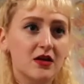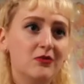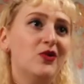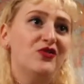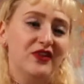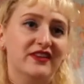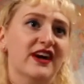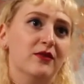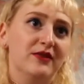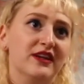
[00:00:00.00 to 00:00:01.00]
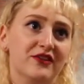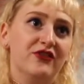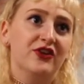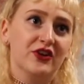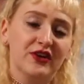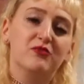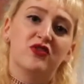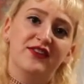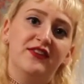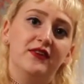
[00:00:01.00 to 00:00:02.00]
Mostly down because you're
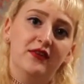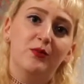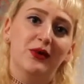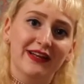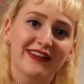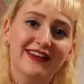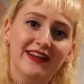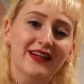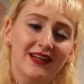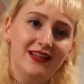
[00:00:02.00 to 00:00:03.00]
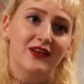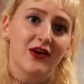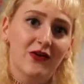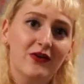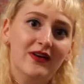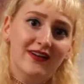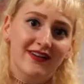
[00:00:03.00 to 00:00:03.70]
imprisoned, but you know.